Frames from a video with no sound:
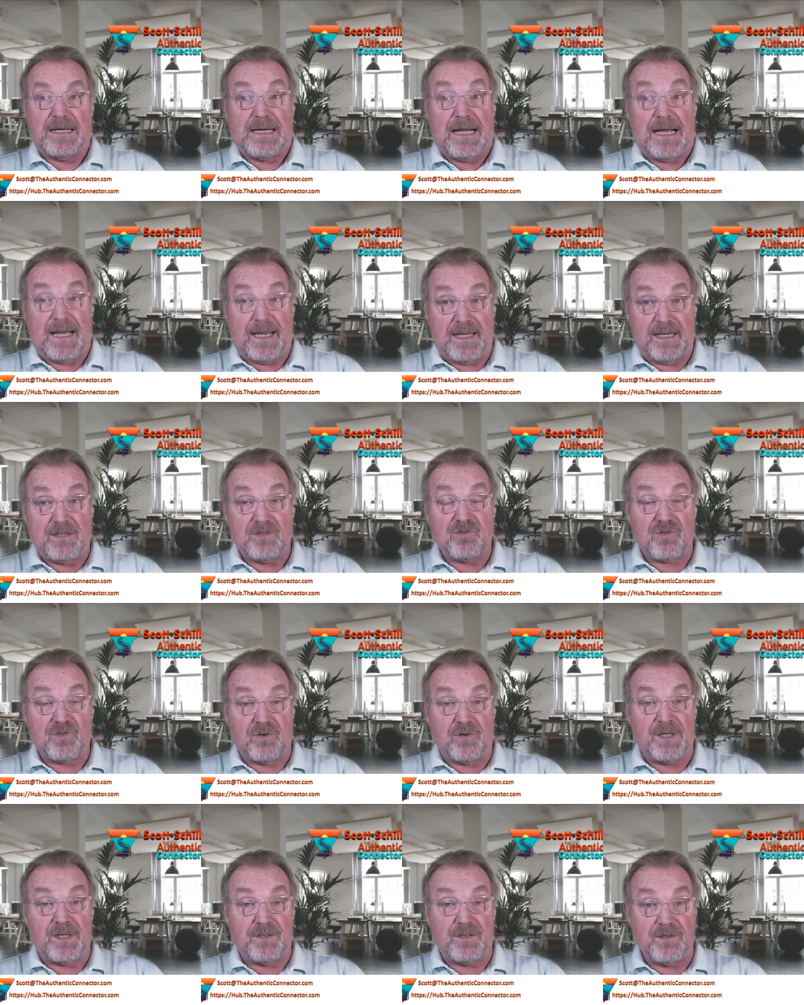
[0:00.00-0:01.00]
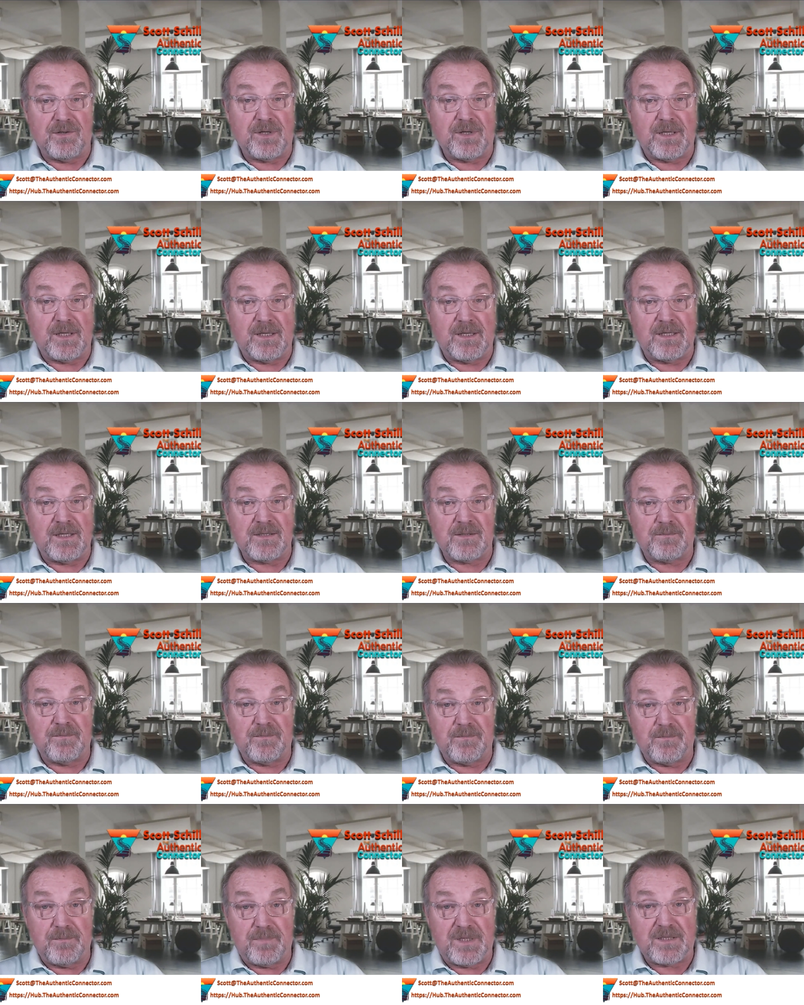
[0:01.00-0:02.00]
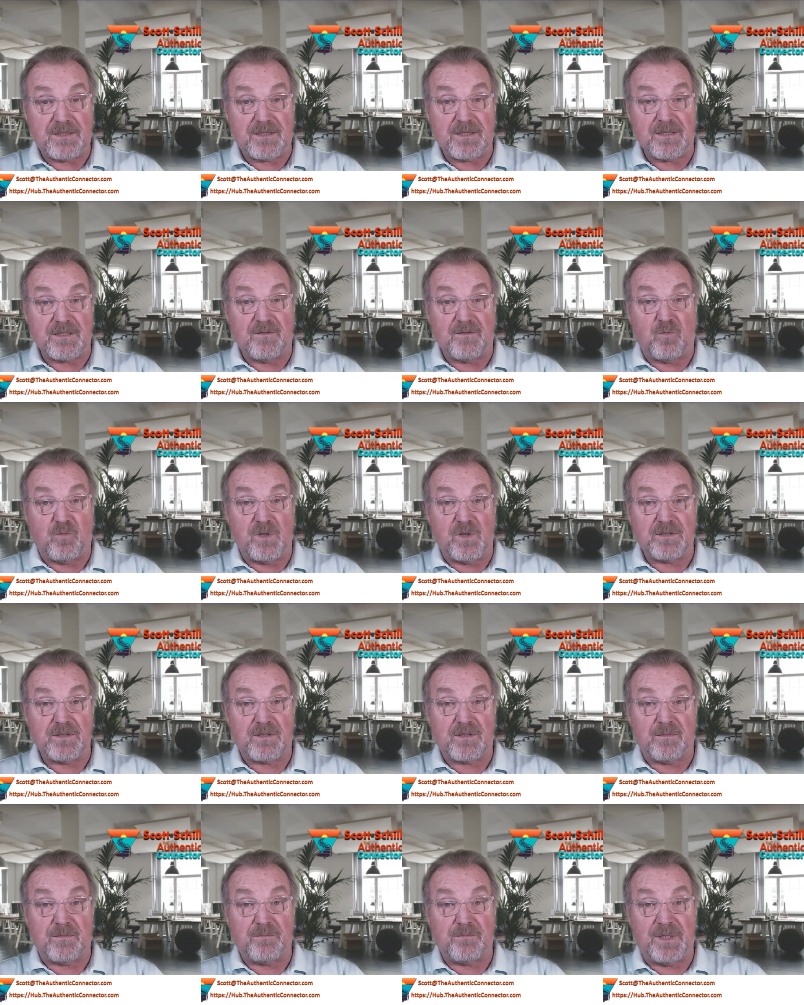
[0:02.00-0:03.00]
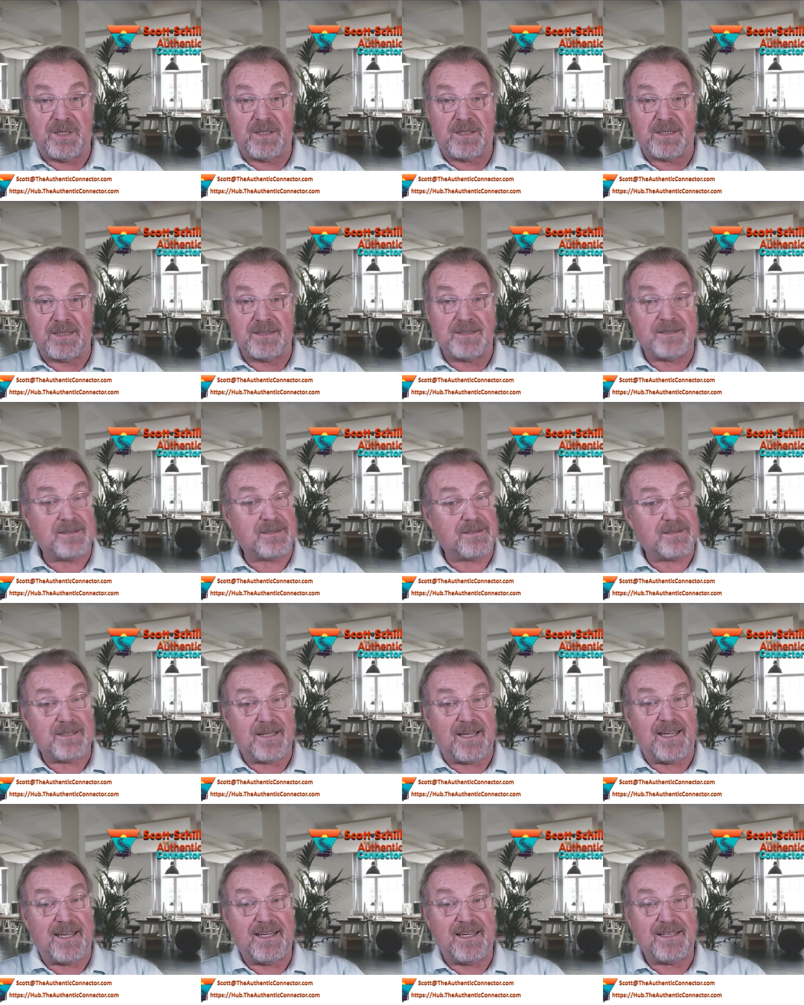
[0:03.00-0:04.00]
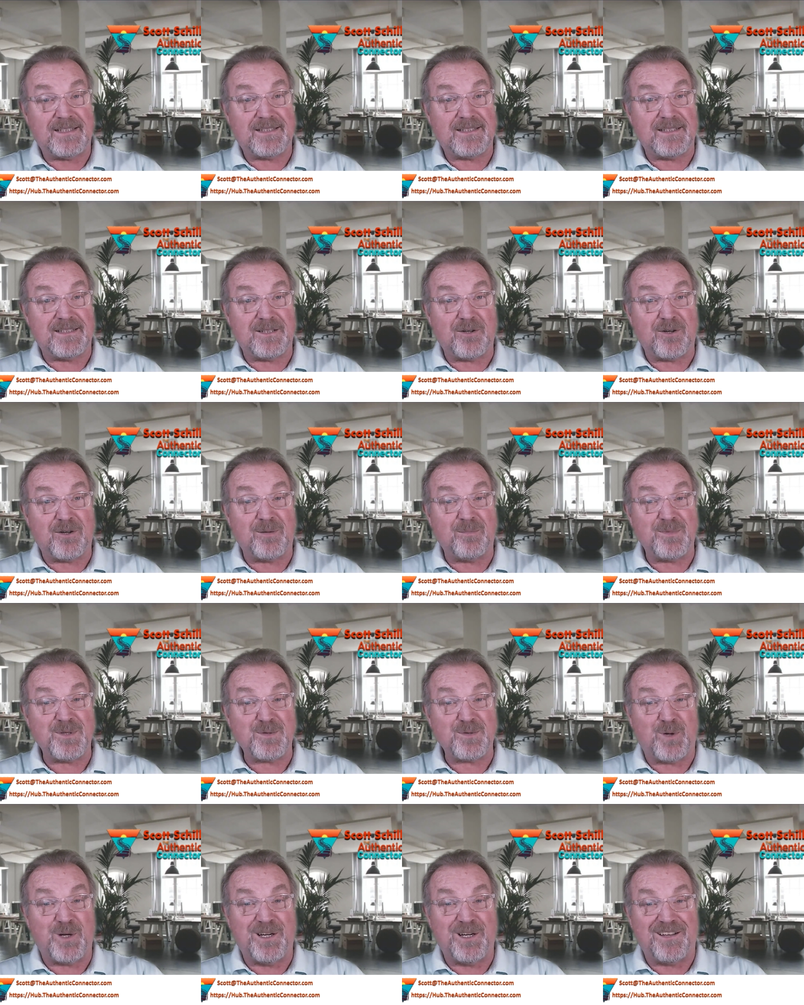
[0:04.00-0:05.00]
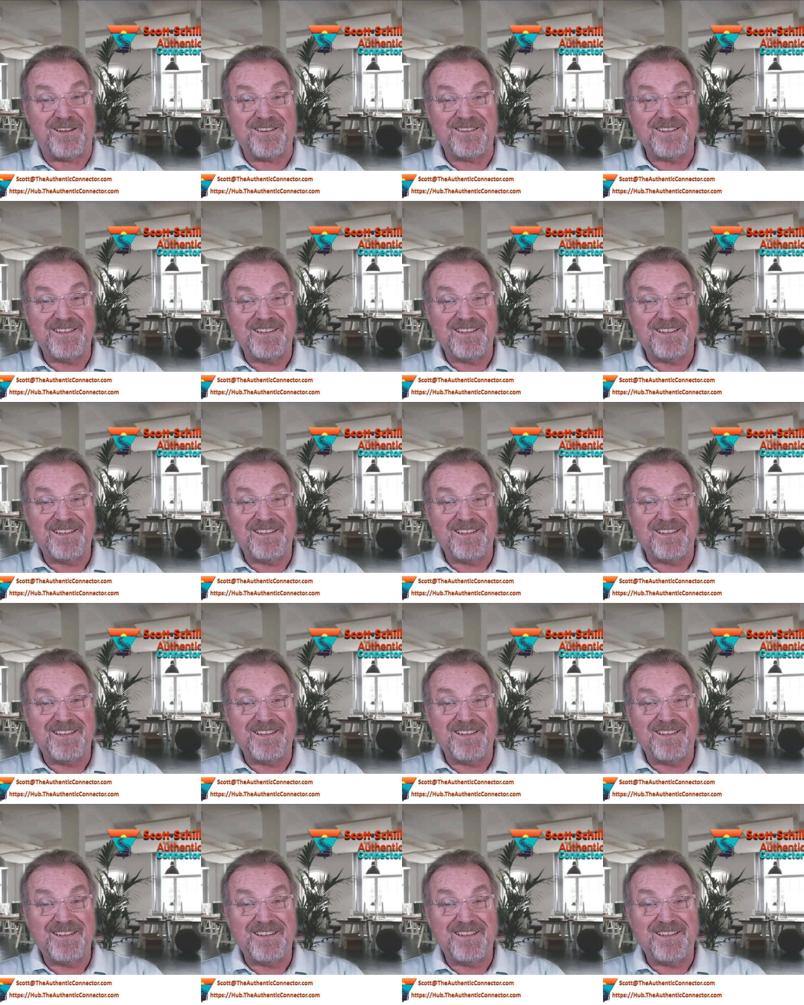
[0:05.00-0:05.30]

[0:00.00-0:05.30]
I enjoy doing these pieces of wisdom because I get to hear them as well.